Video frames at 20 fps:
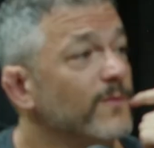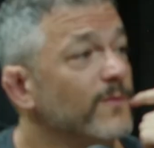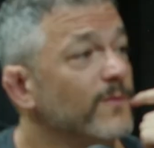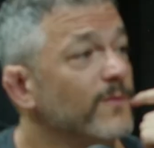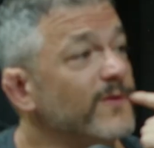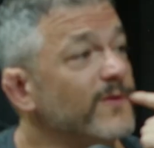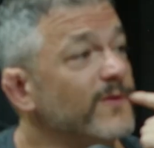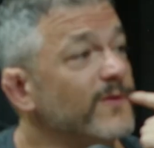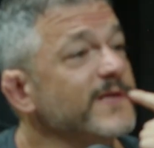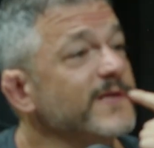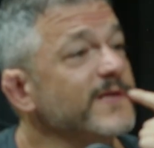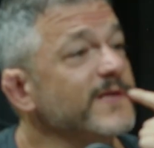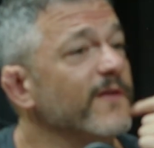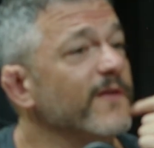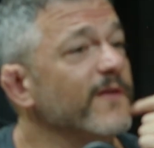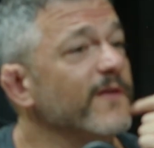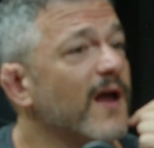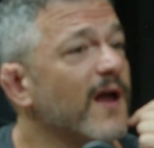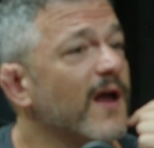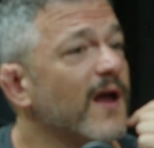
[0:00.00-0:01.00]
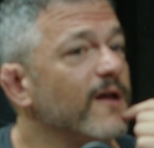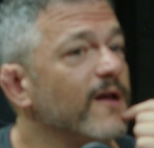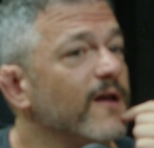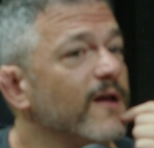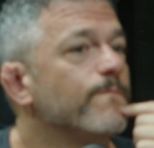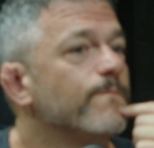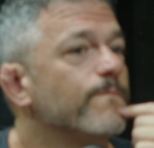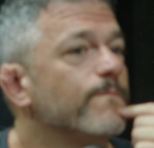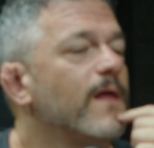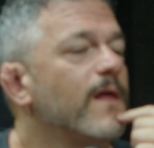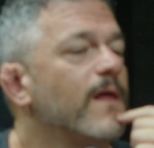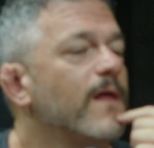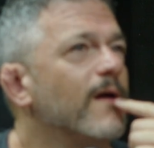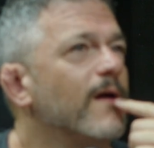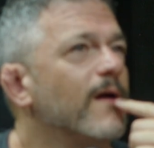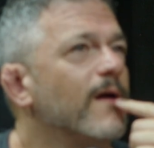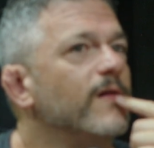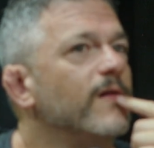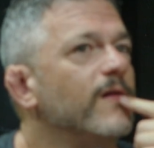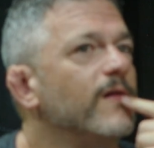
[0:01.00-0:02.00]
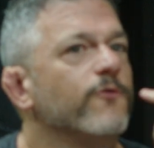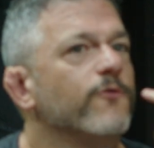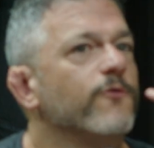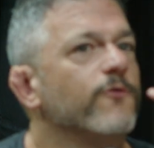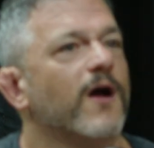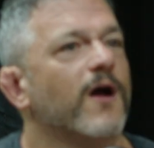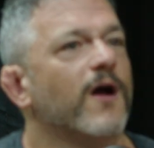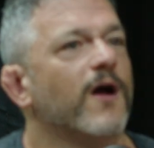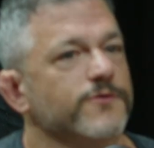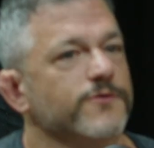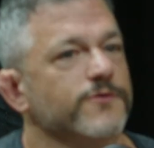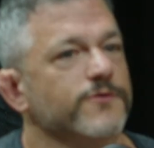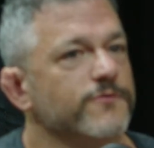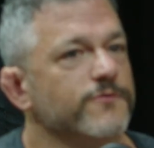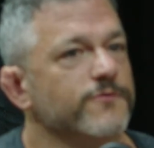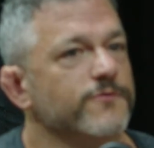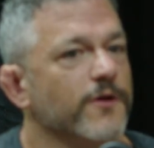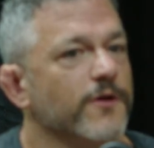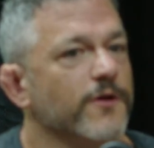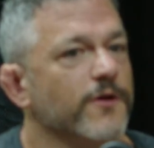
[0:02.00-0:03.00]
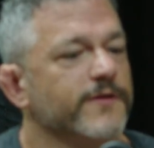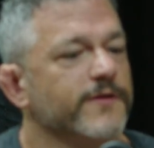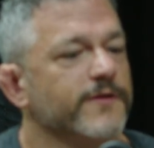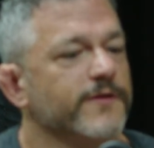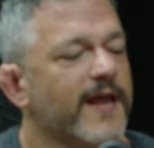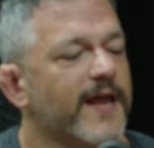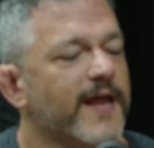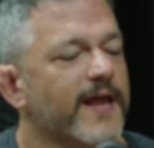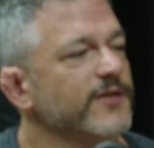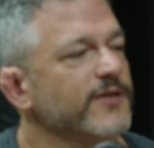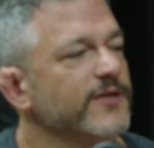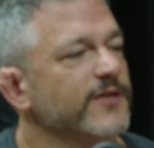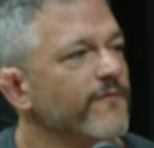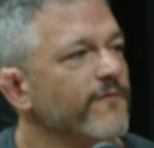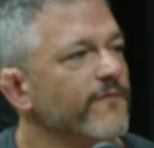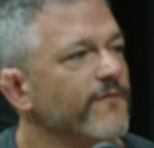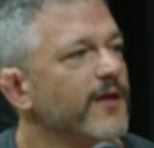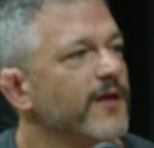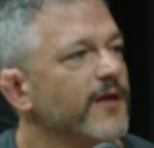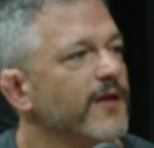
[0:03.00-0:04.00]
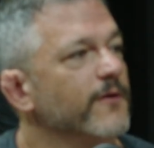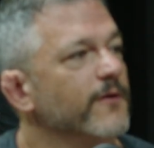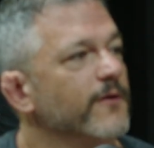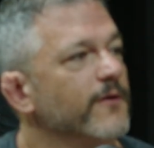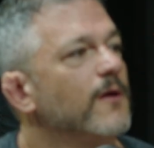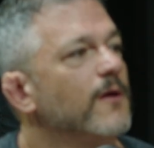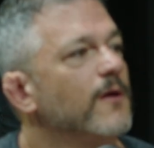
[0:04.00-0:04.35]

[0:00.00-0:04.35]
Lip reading: there was another guy, Glenn Rogers, who's known as the Casanova Killer.